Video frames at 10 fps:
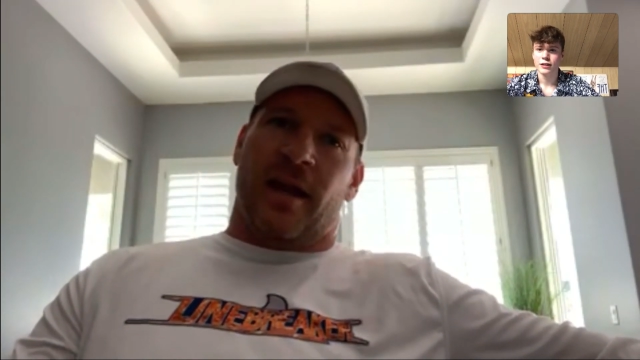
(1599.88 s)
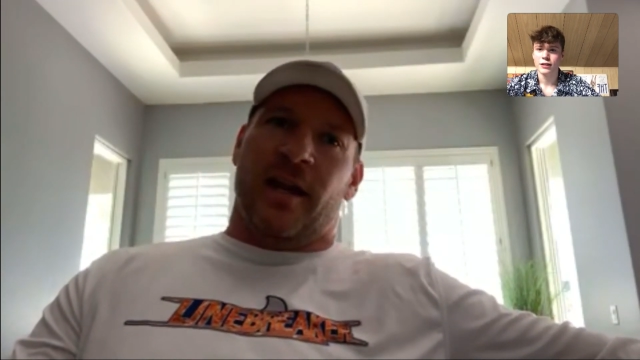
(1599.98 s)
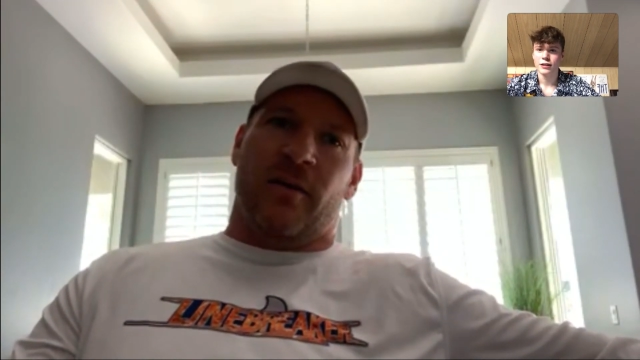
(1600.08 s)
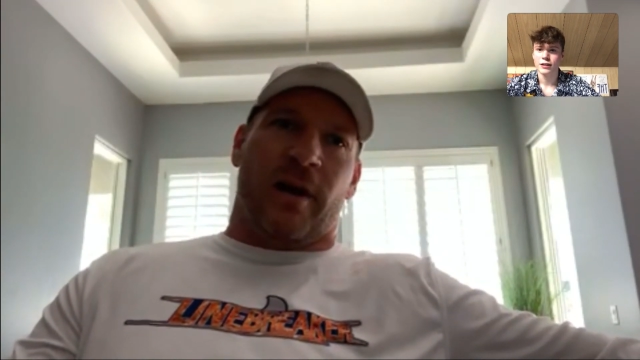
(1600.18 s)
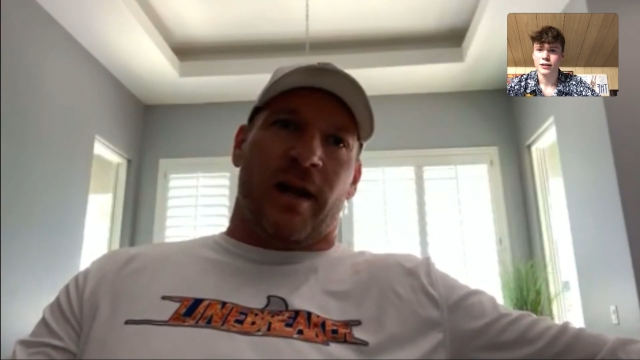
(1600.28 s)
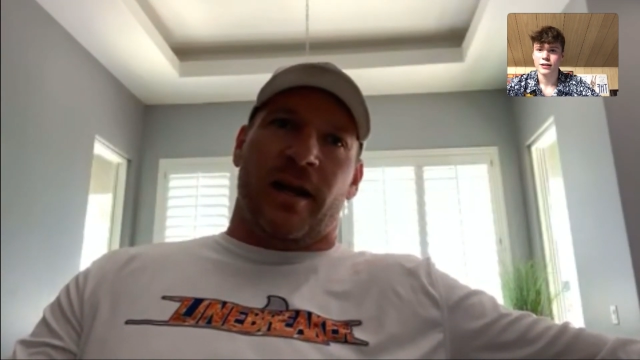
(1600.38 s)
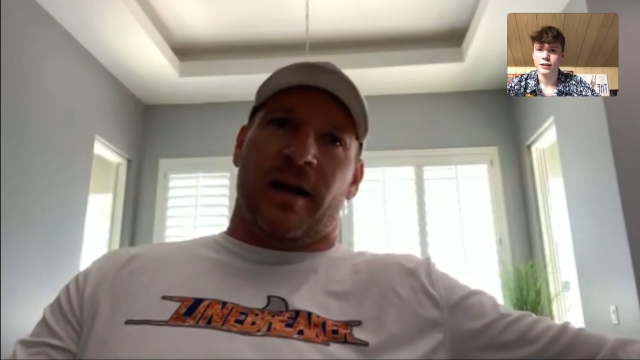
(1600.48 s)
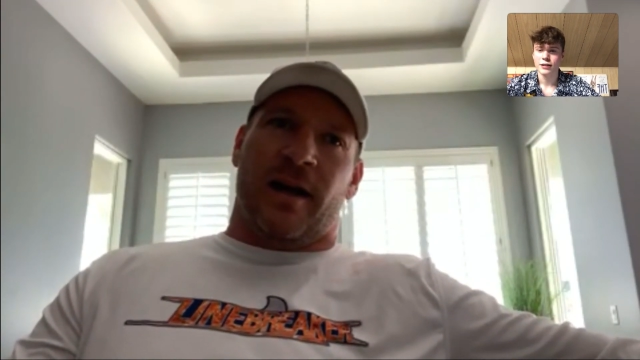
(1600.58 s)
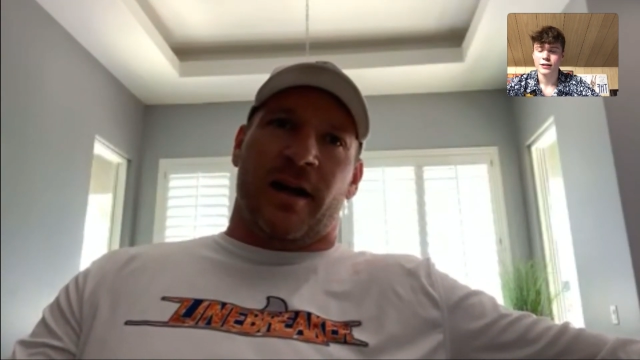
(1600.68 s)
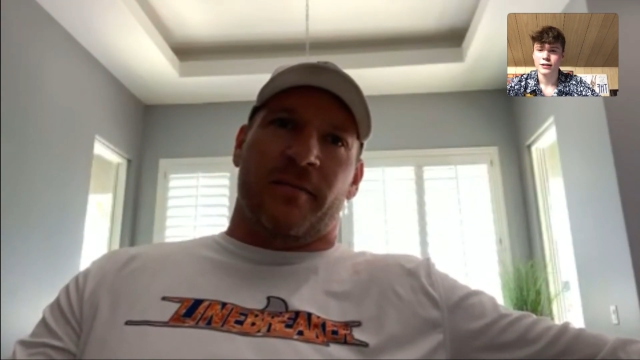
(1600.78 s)
Anyway,
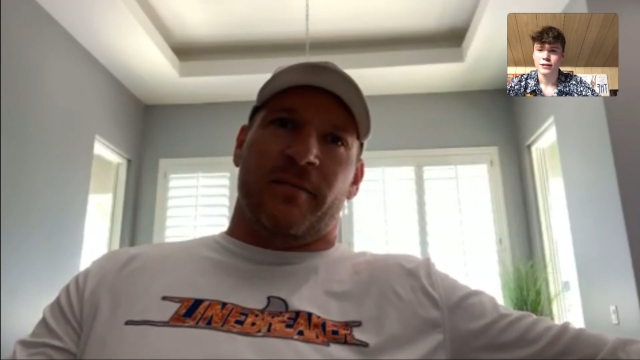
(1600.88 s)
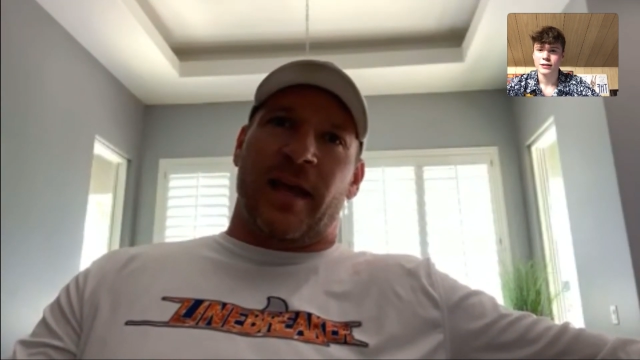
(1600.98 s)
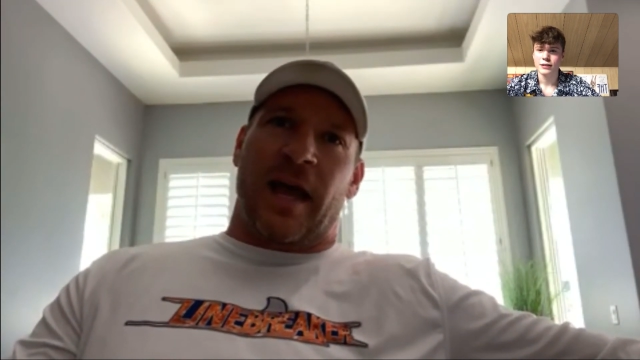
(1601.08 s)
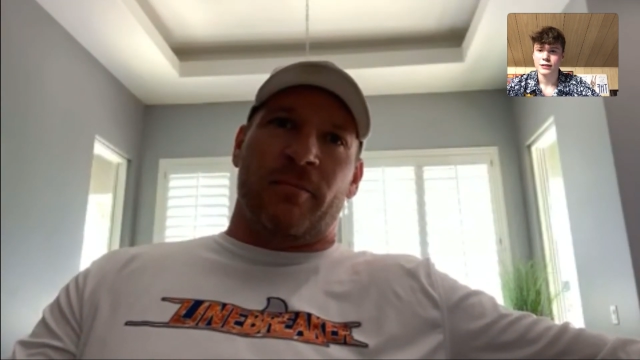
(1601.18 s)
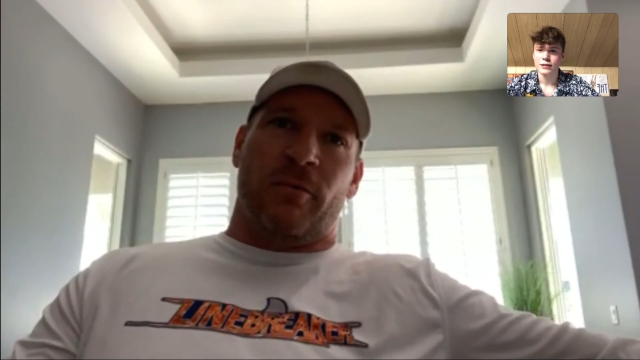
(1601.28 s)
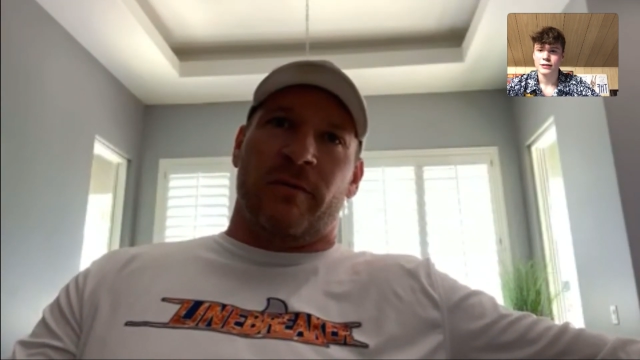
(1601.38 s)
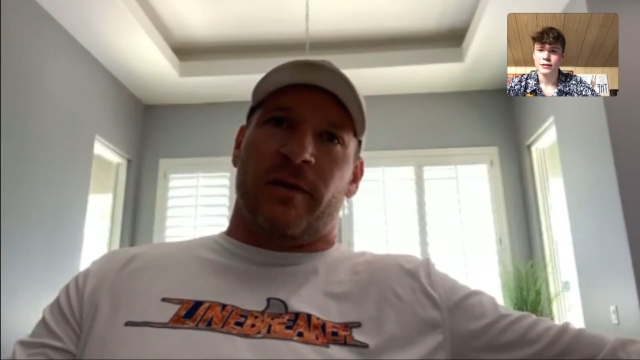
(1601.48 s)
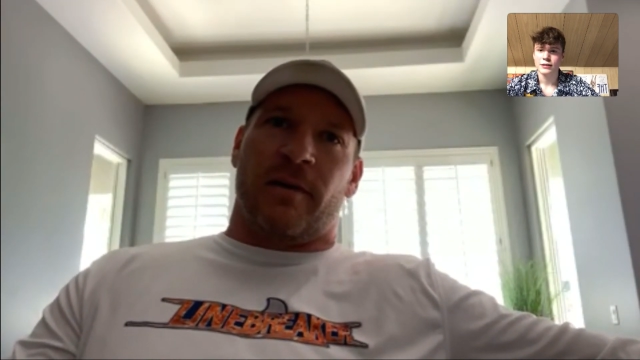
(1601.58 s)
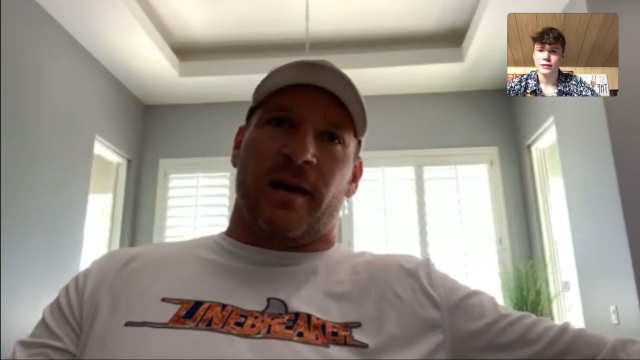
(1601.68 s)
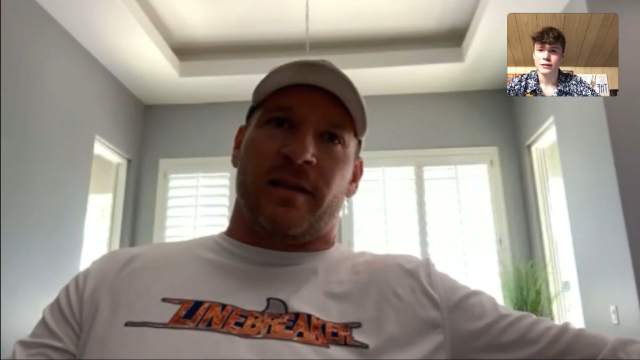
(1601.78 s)
that
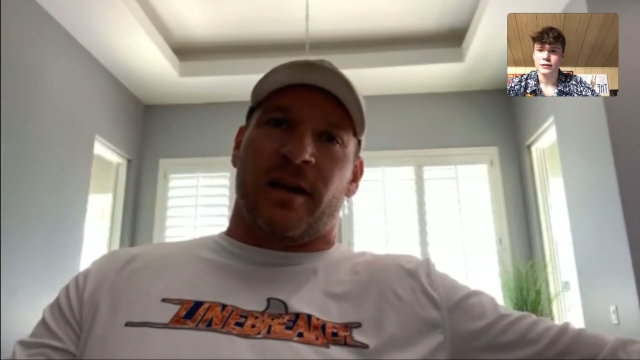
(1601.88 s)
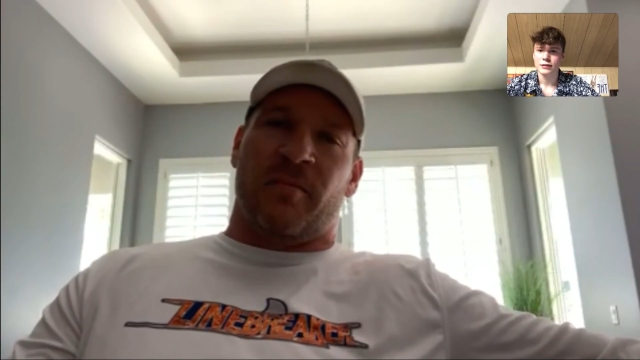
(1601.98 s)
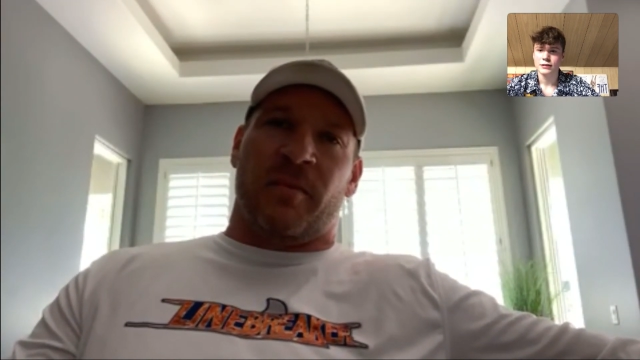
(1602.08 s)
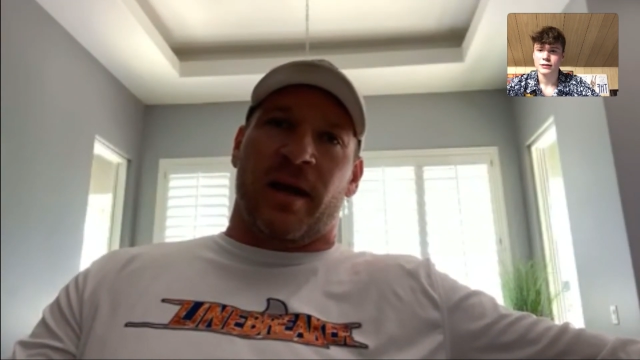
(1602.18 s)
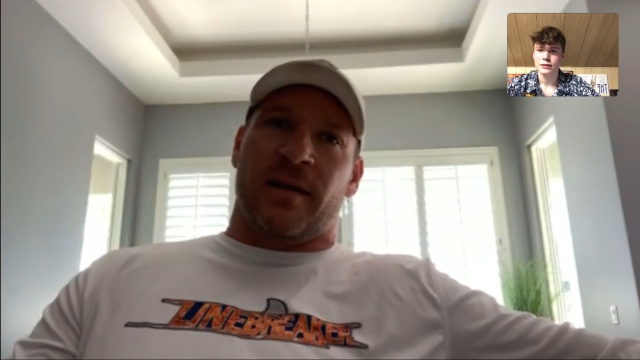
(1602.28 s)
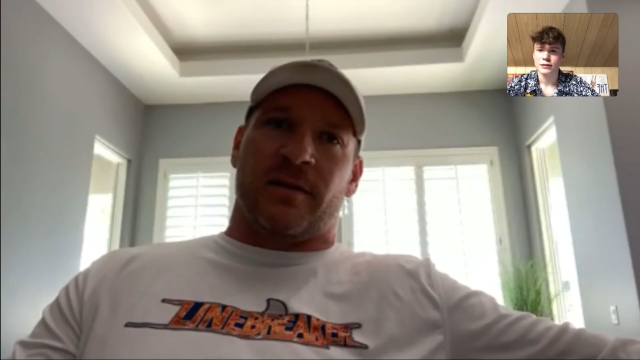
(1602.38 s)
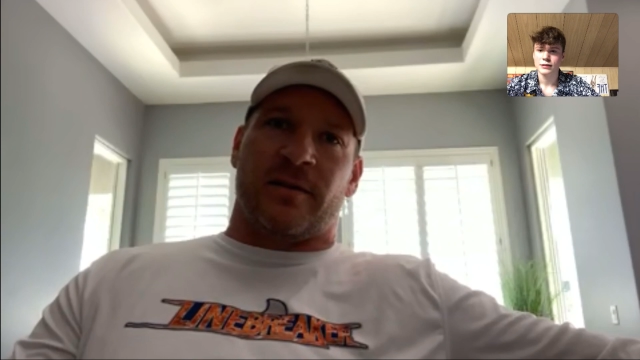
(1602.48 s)
movie right there, man,